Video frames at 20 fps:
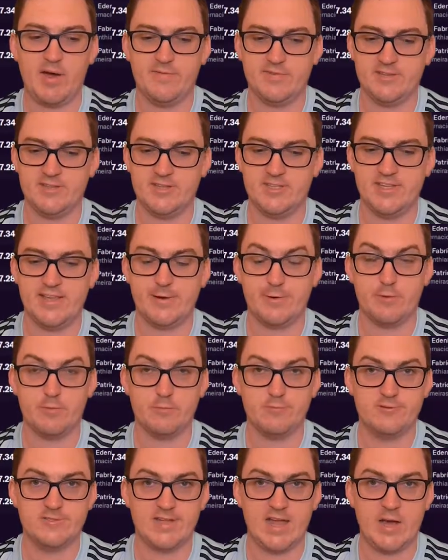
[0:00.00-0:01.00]
after the
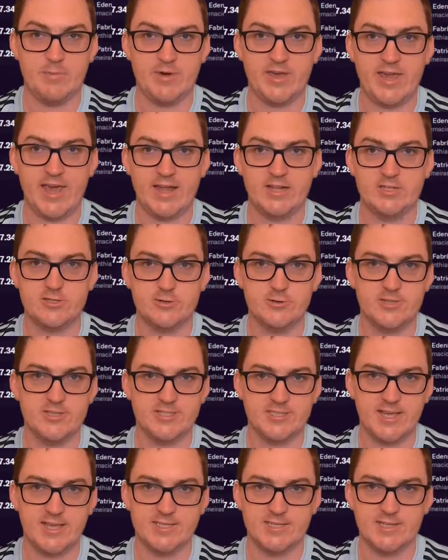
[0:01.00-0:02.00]
terrible start we had to
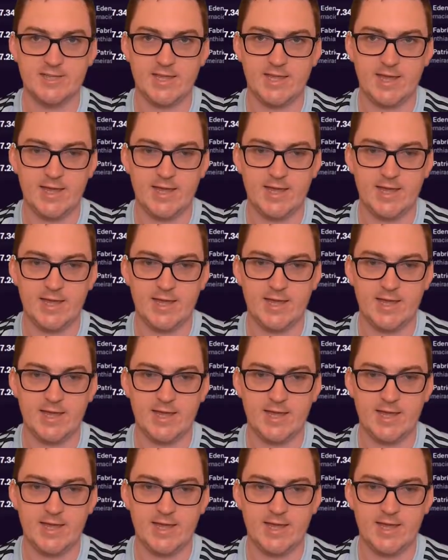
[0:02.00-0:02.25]
the season